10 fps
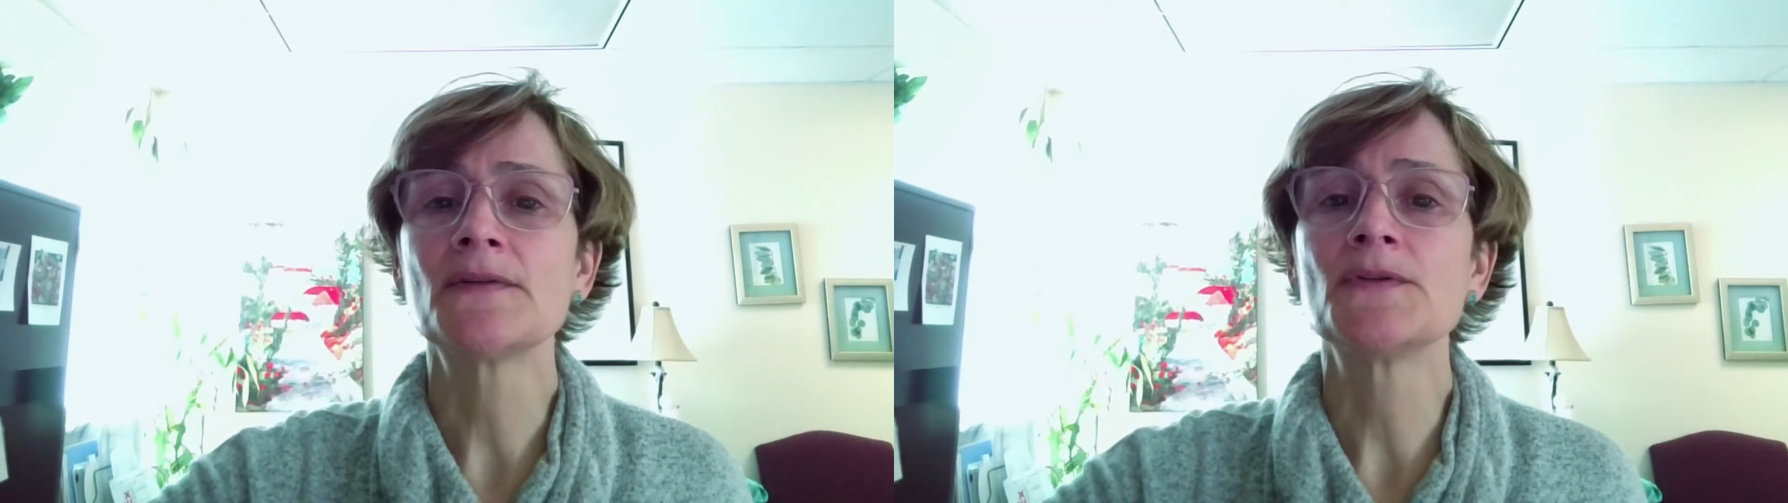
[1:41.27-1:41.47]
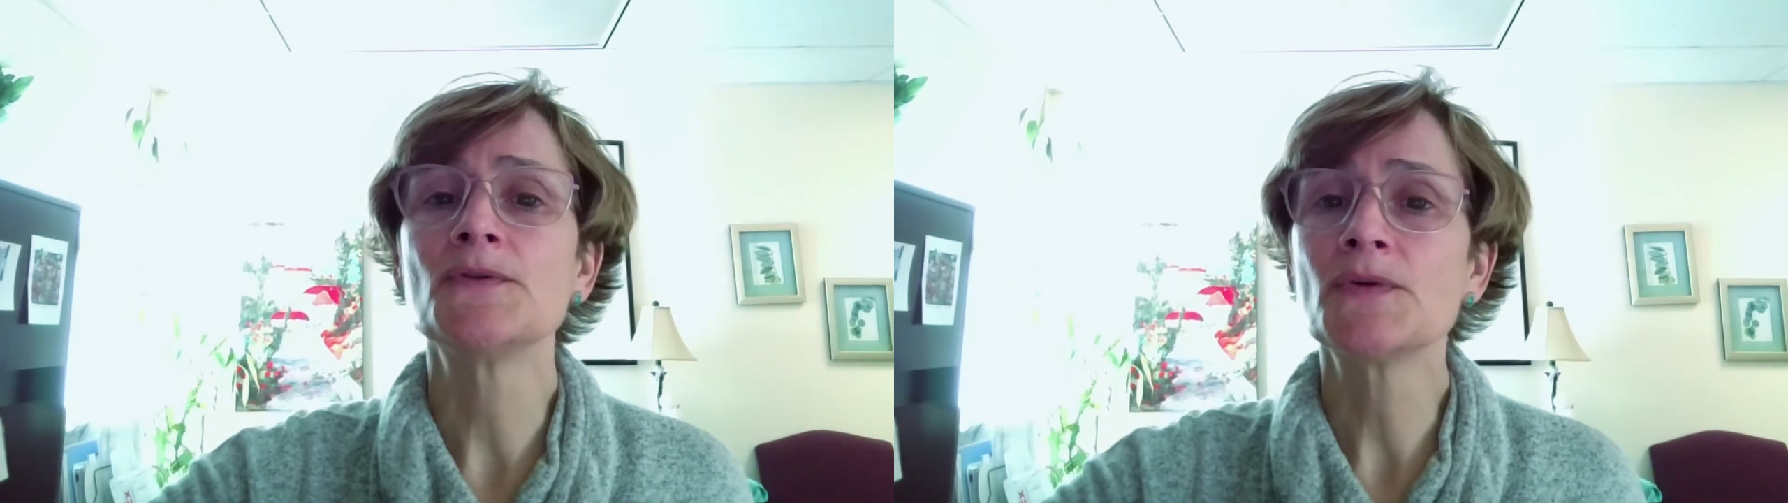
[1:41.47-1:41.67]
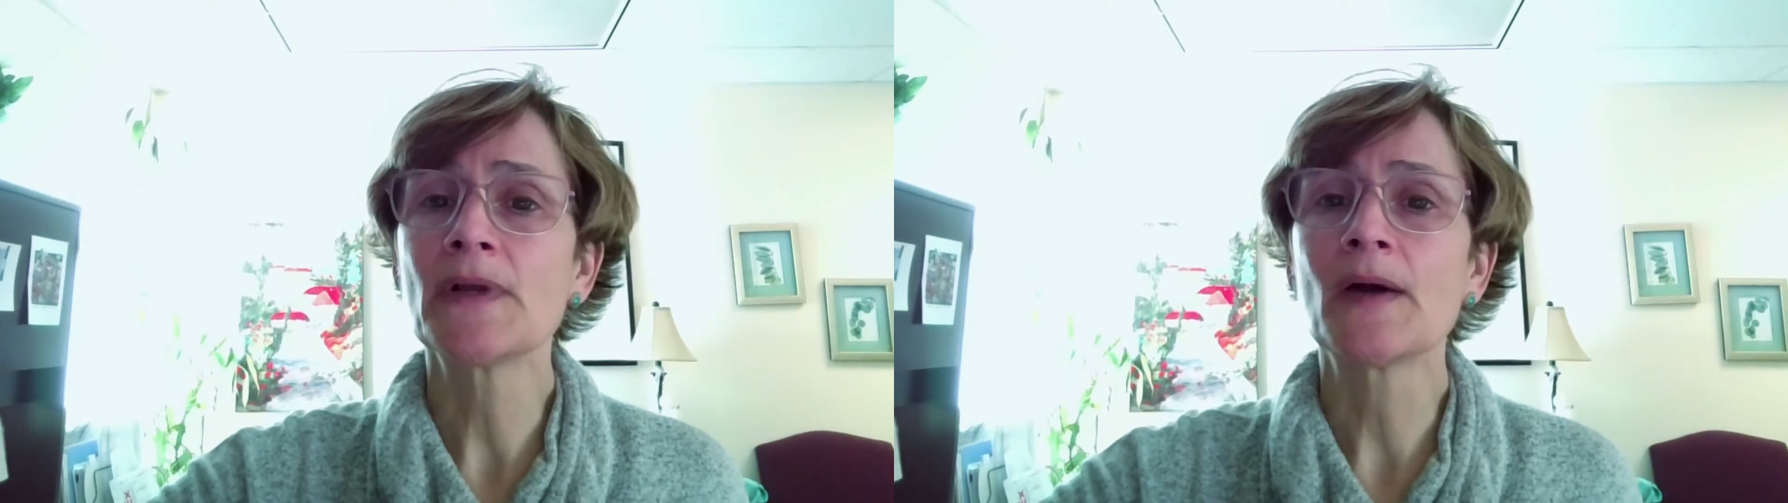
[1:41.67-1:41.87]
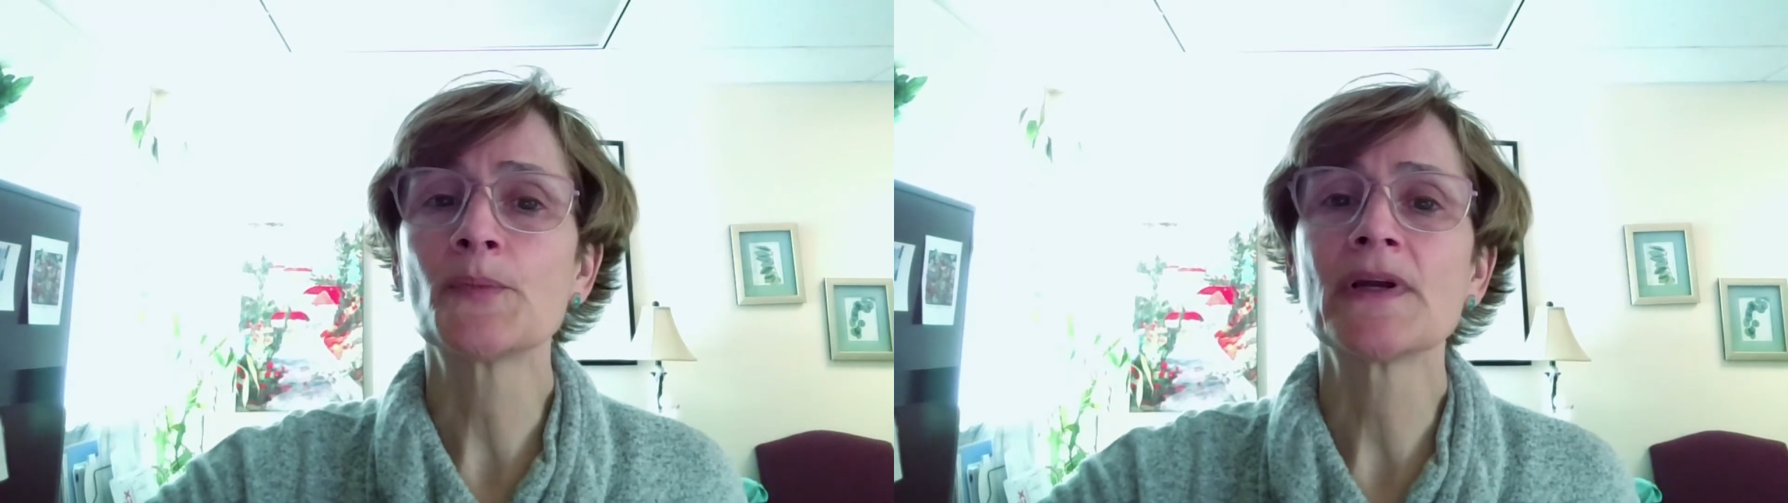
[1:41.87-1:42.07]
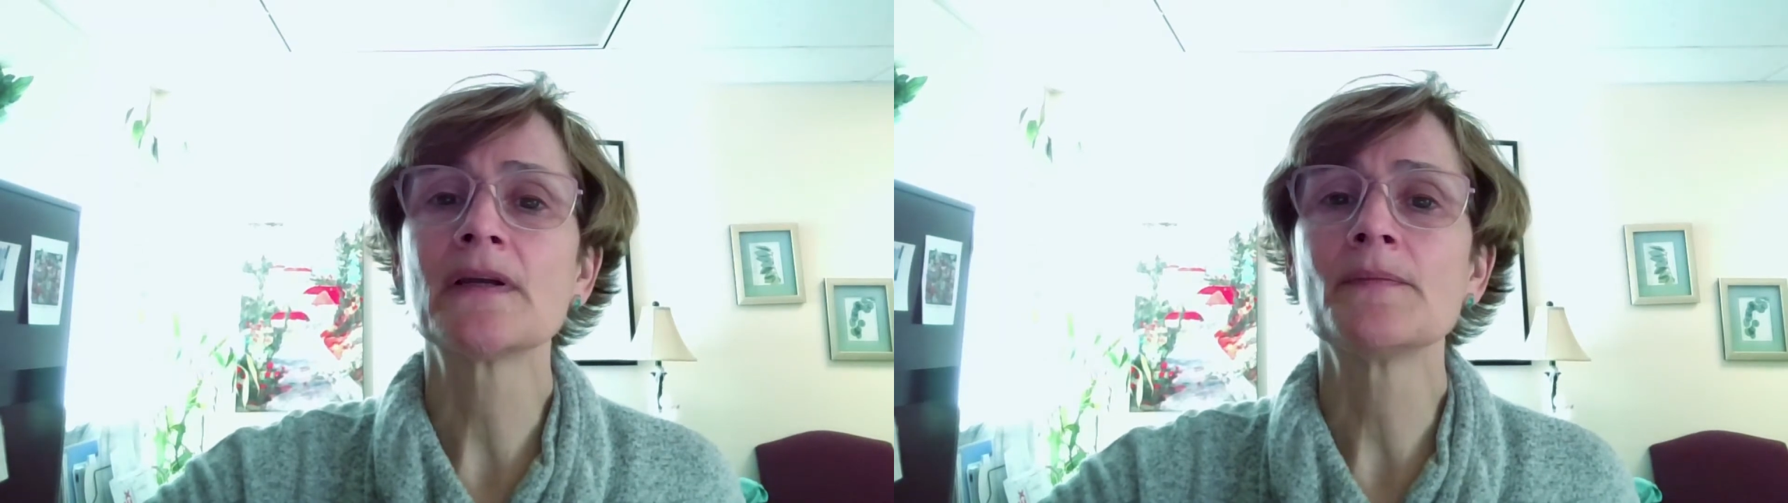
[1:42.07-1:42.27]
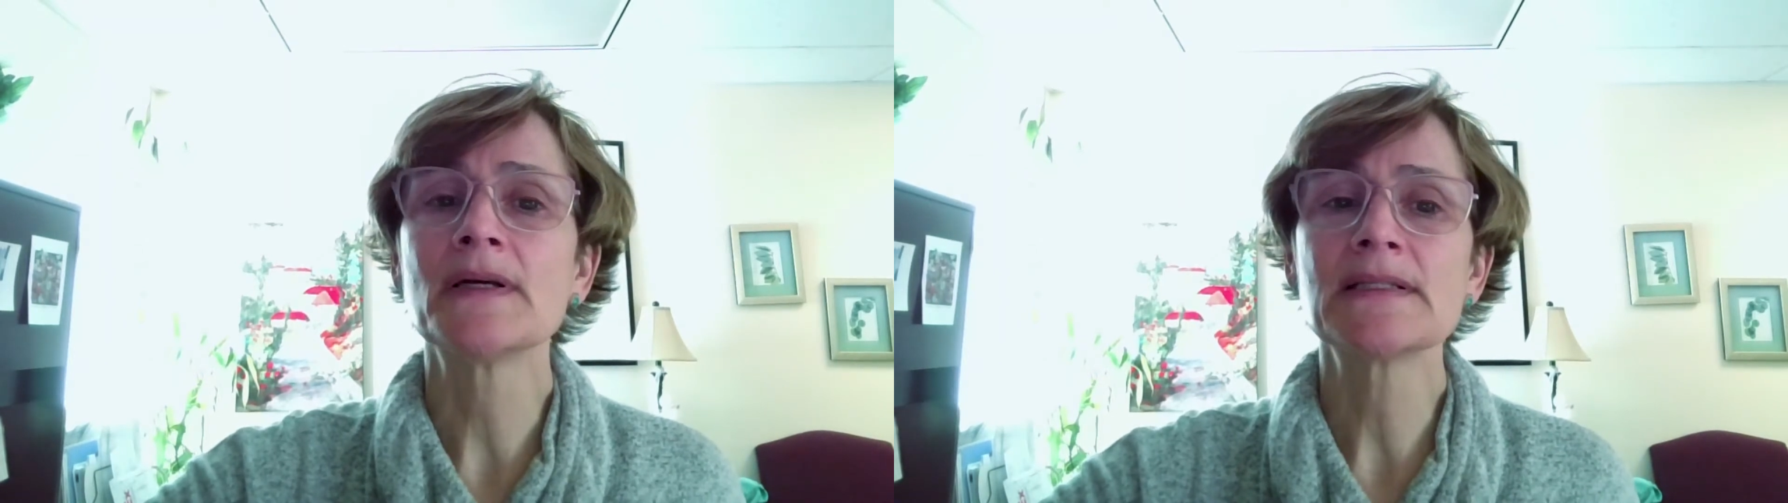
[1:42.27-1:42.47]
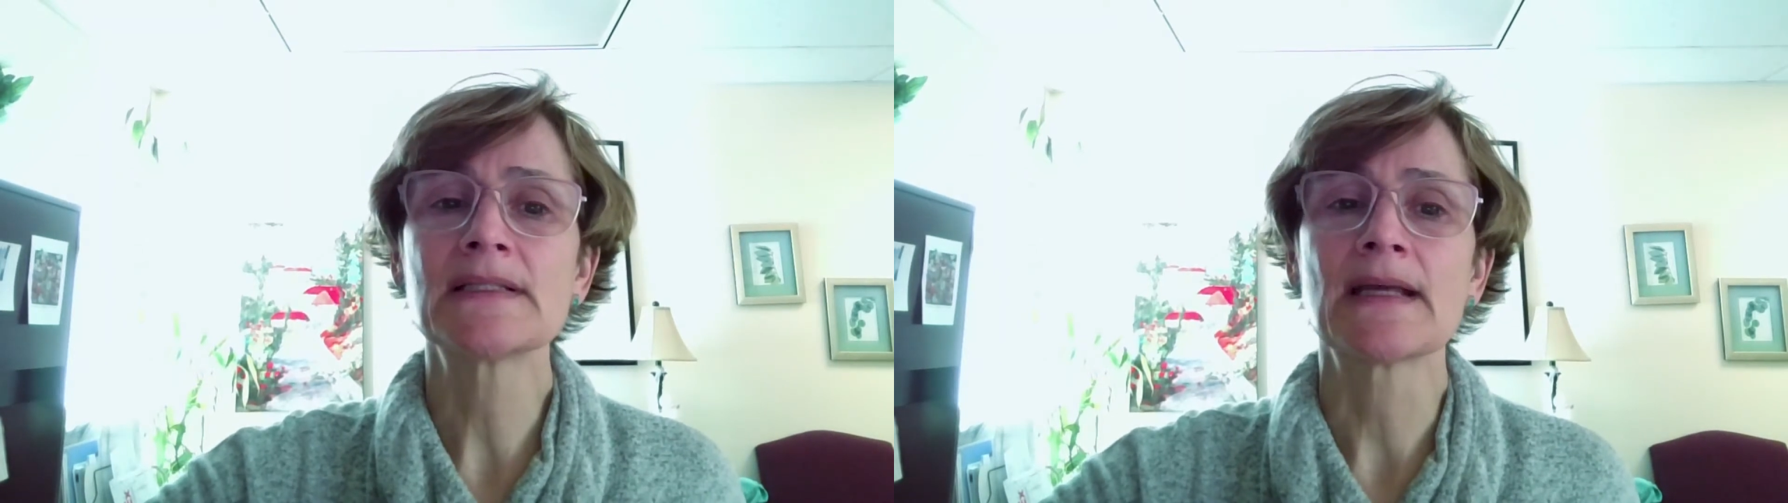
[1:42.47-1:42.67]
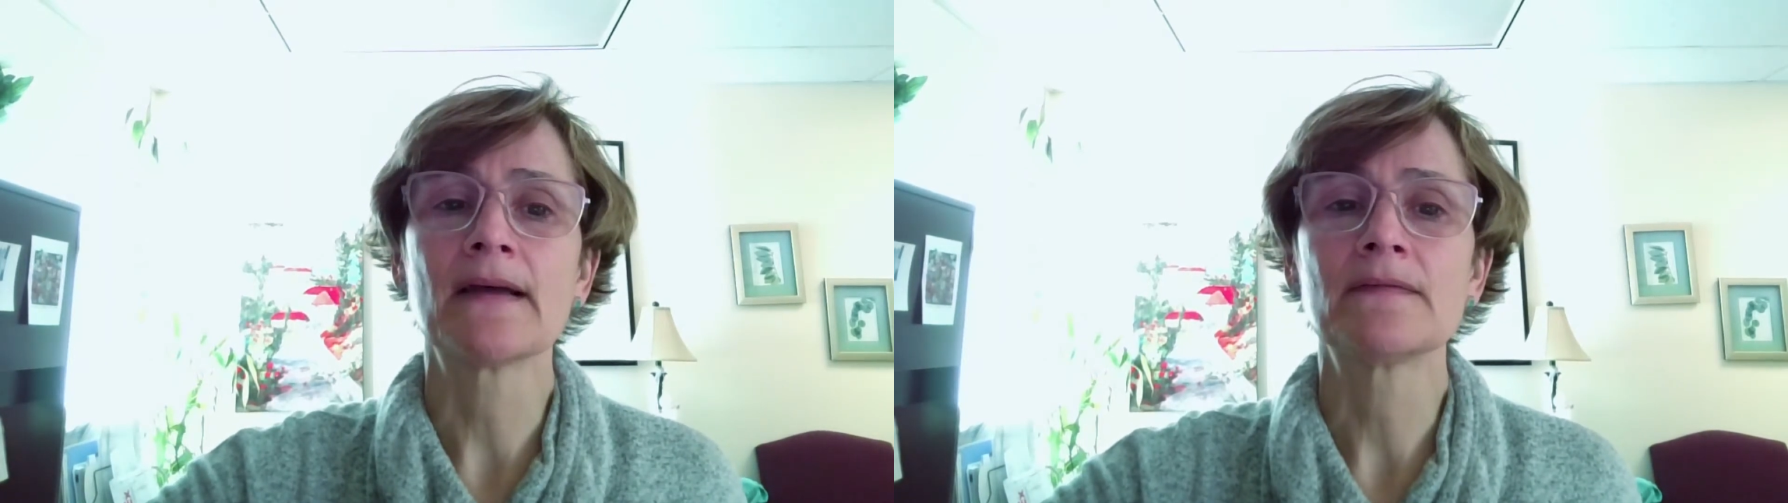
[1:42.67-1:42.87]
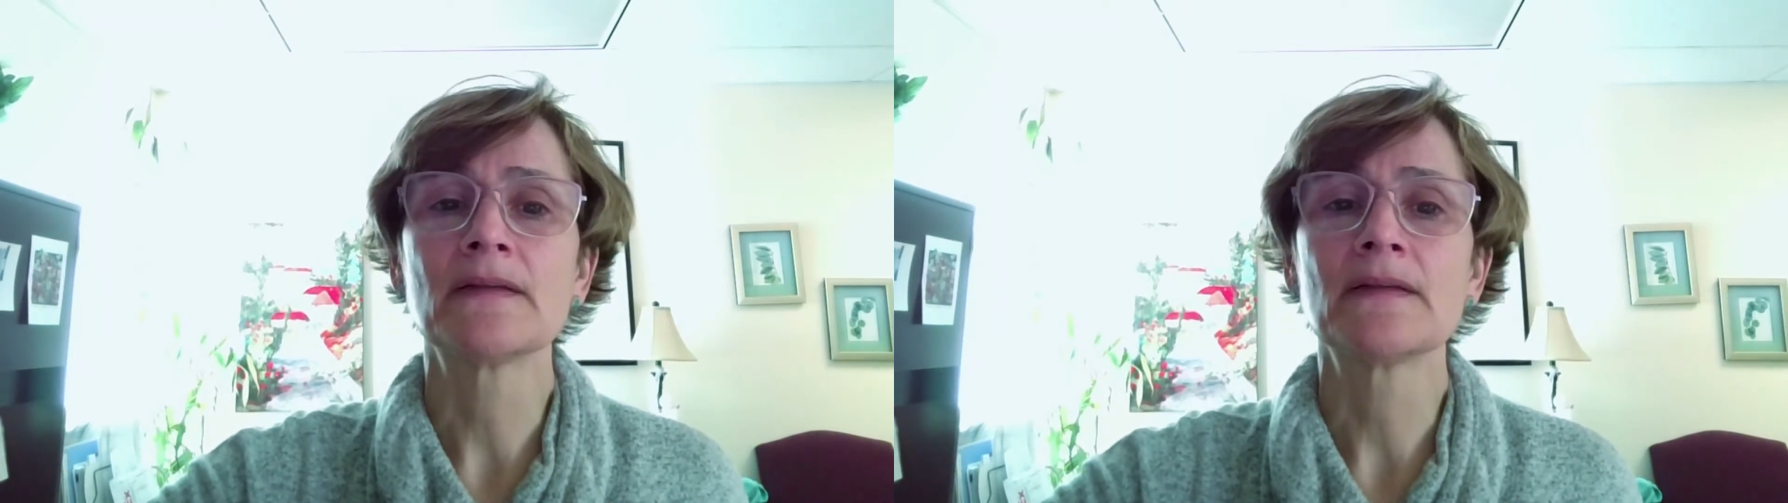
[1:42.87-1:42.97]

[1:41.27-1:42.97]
due to an outbreak among staff,